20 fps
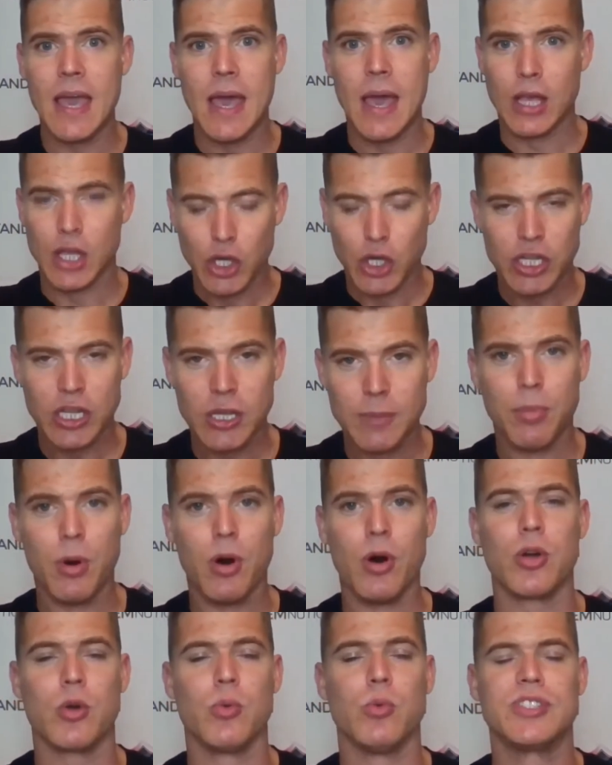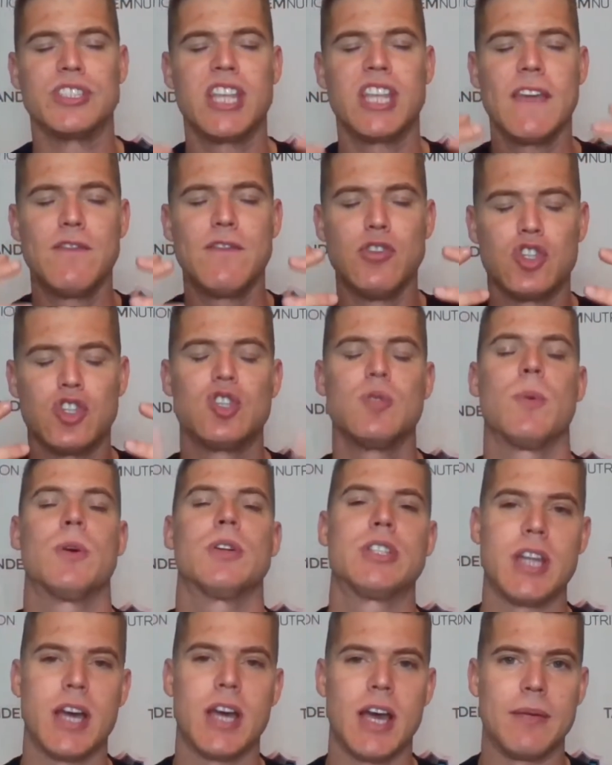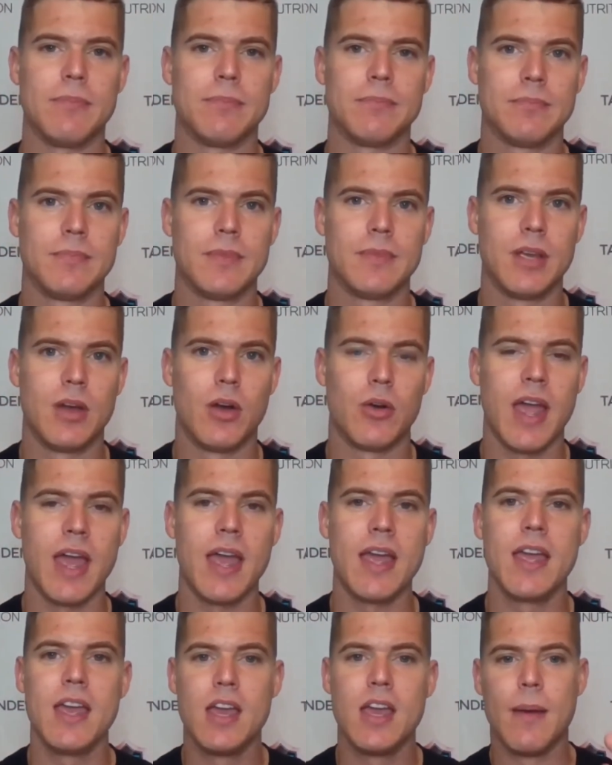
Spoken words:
cooking bulk will save you so much time. Okay.